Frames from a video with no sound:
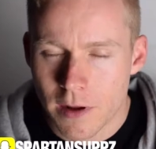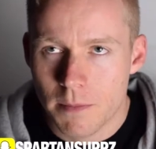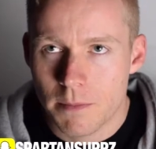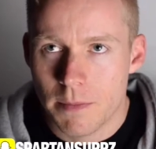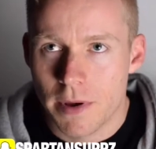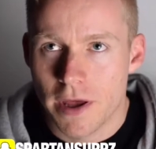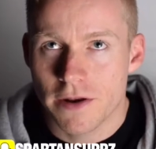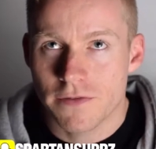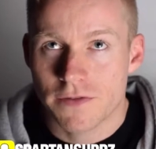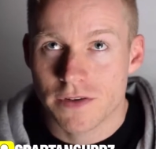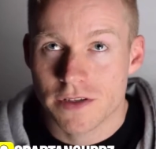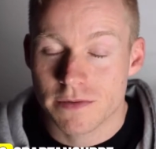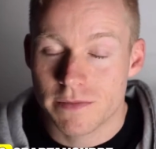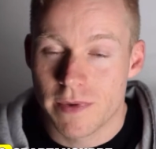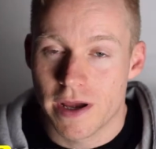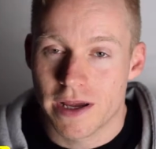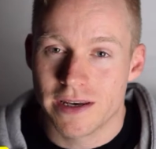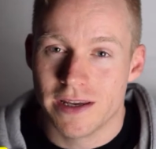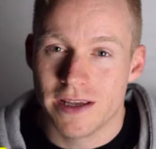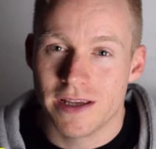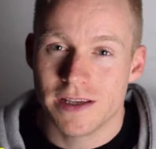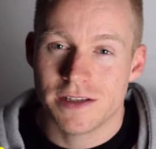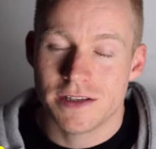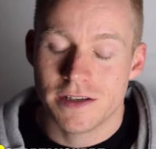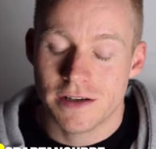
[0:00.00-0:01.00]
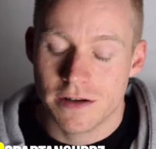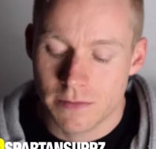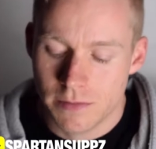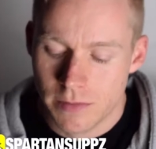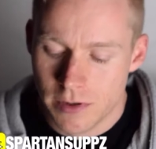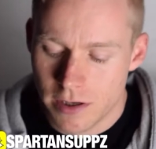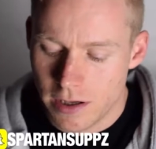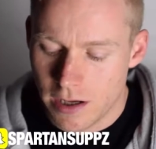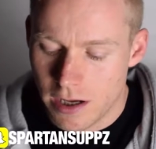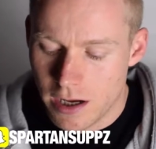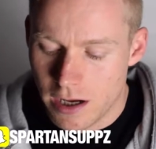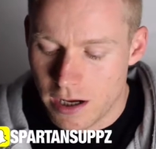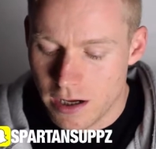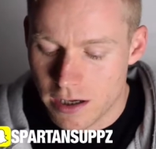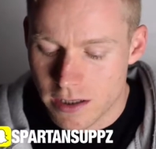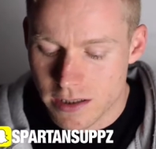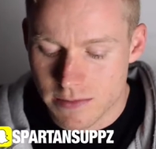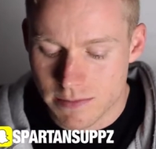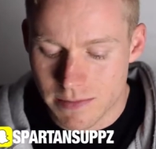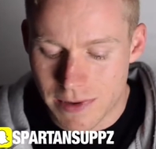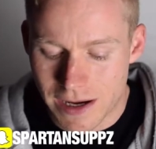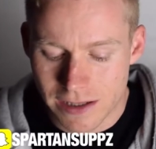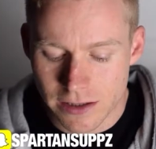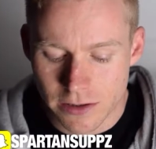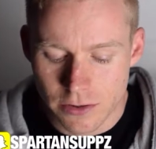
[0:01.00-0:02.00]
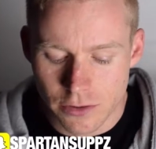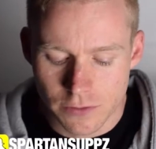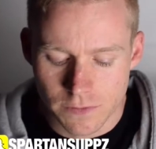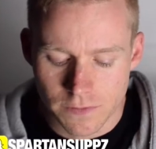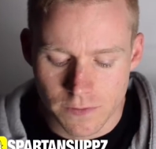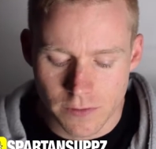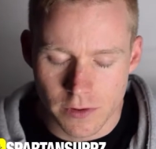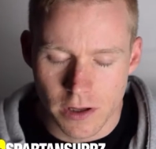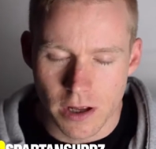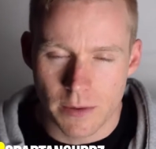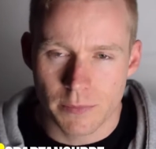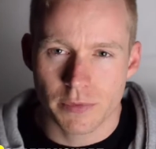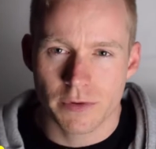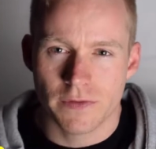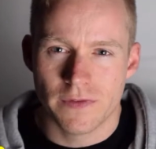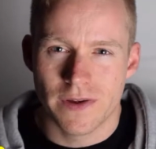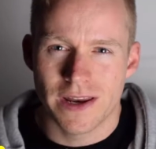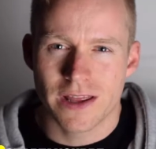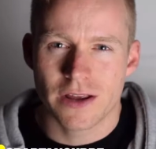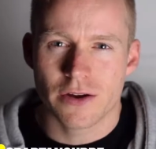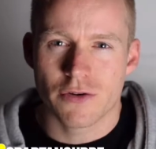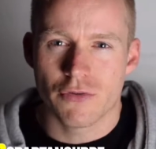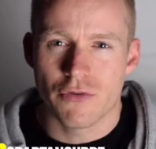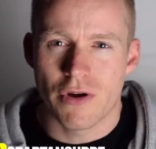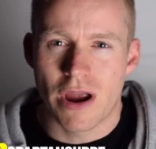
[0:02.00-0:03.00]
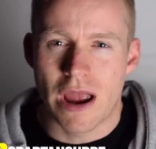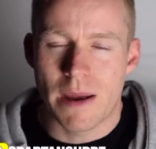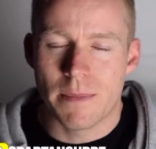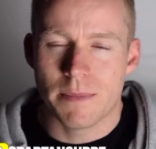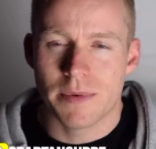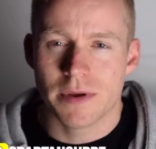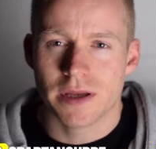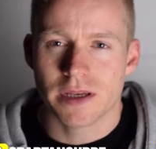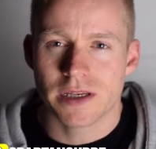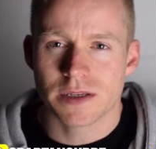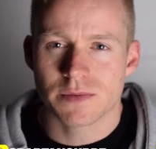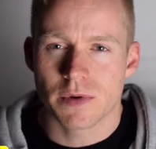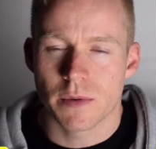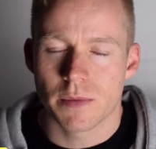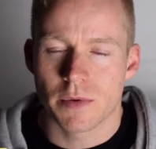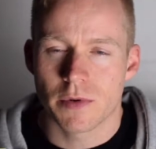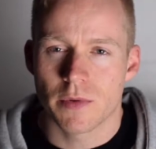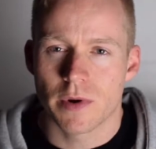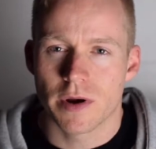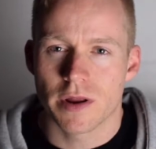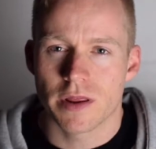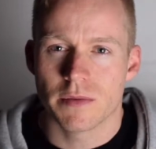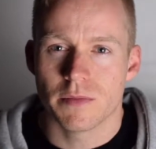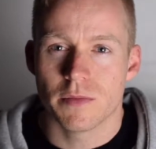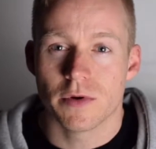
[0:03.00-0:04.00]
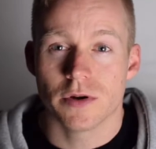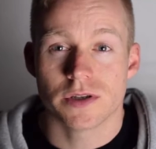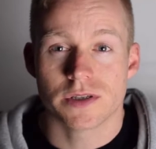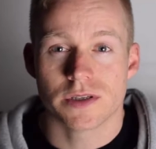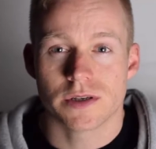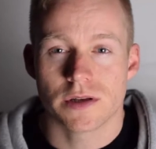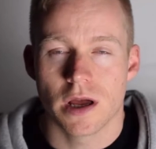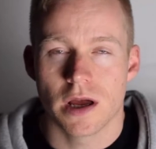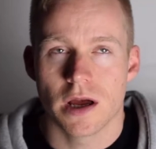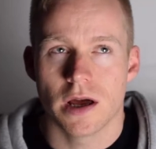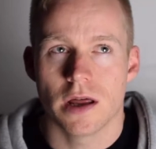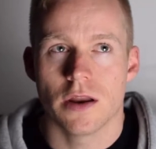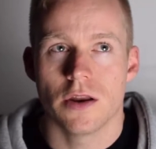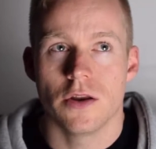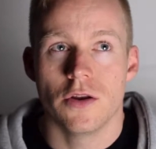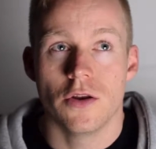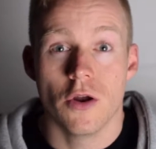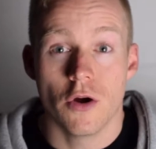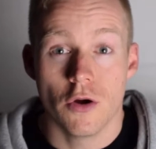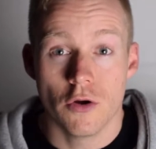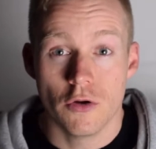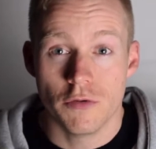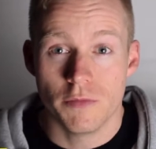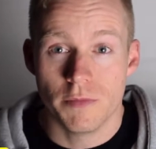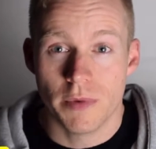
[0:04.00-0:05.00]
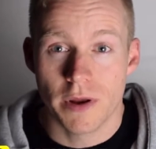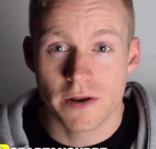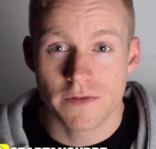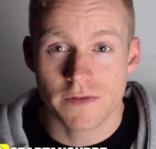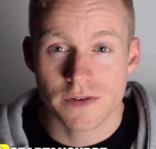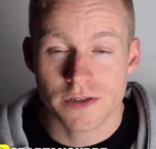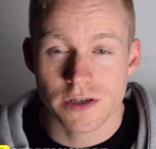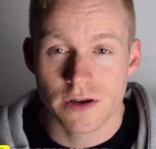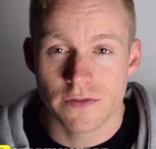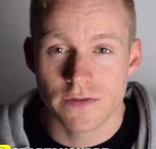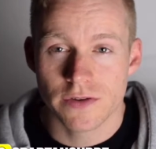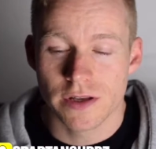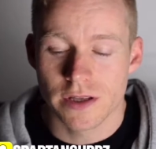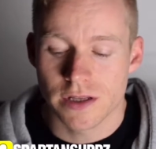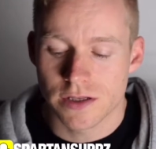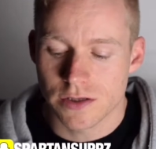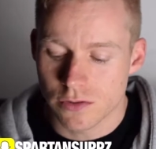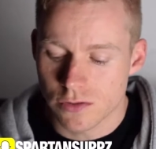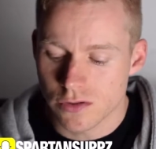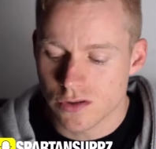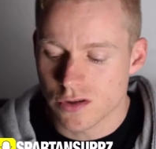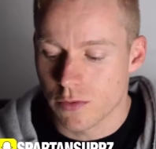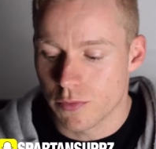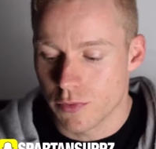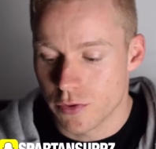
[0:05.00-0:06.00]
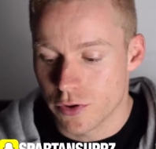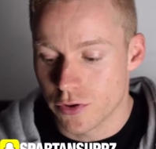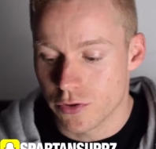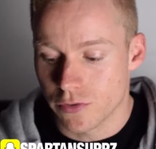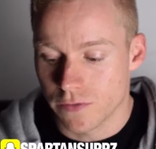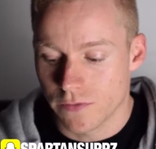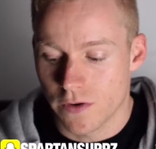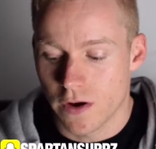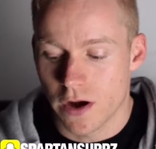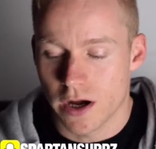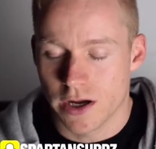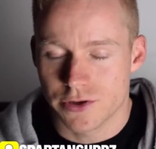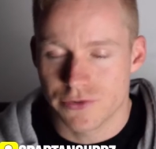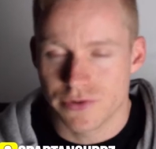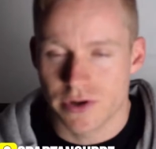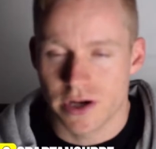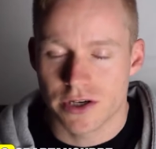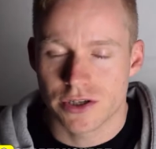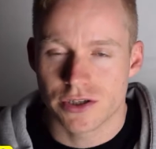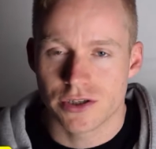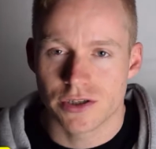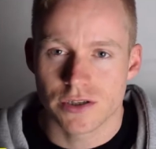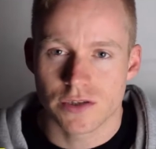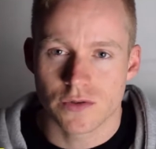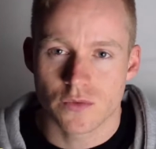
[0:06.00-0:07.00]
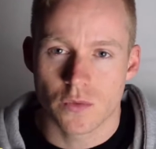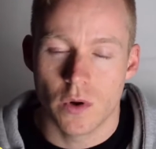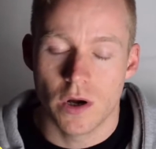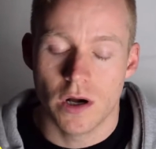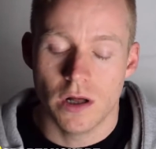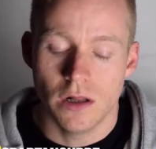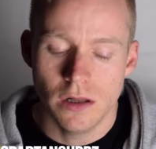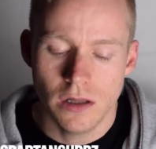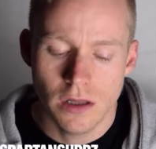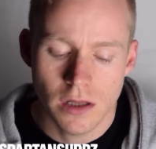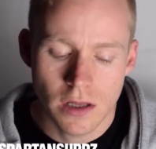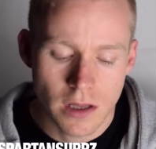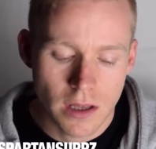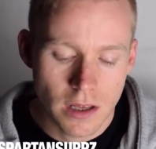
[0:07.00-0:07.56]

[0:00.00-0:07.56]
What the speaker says: Benefits of magnesium, it's mainly good for like preventing cramping, is probably one of the most known benefits of it, and it's also pretty good for hydration as well.